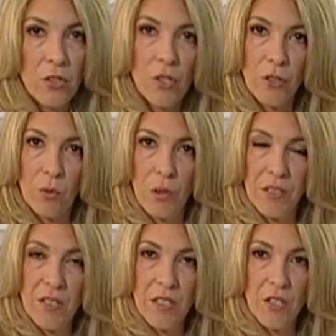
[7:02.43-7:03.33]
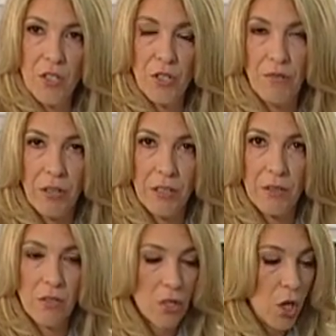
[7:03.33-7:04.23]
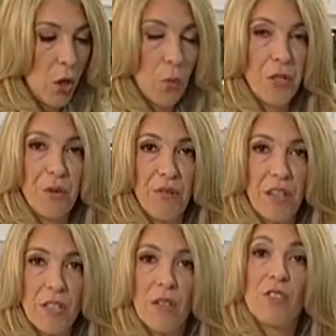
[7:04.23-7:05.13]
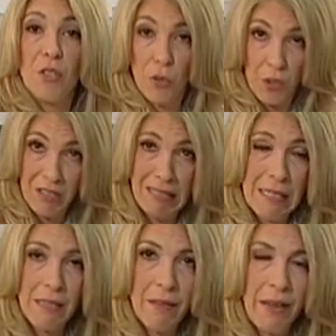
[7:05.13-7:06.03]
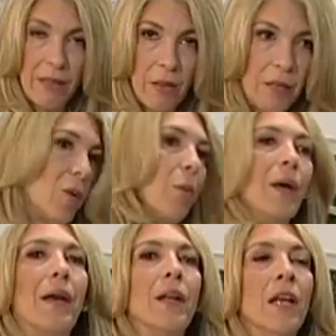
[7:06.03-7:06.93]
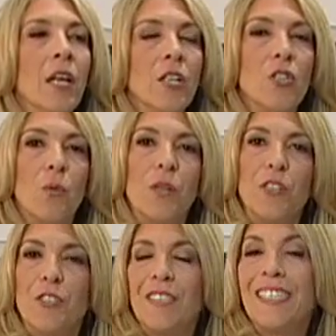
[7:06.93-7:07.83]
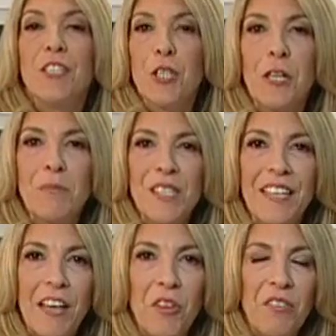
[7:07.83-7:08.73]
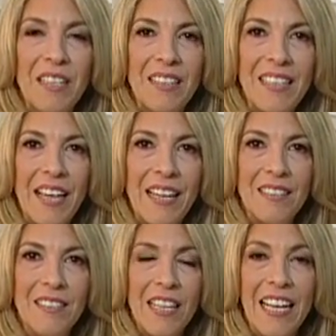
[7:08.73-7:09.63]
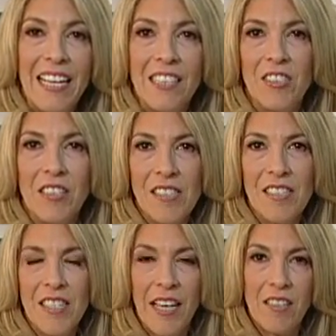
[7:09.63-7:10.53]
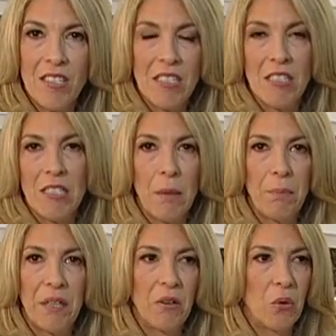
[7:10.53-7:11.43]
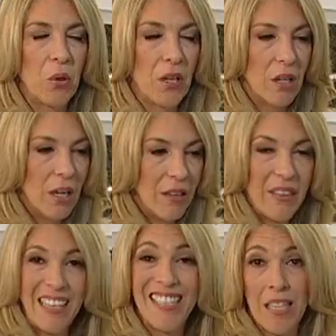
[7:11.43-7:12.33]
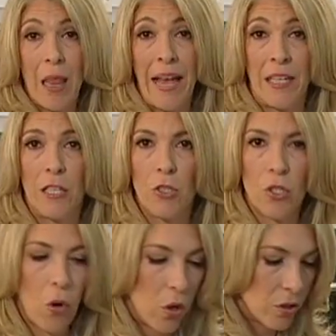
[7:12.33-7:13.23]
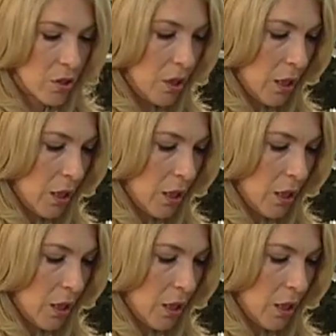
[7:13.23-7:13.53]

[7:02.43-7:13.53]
So you want to season your onions. When your rice goes in, you want to season that a little bit. So when your dish comes together at the end, it doesn't taste insipid or that it's lacking salt.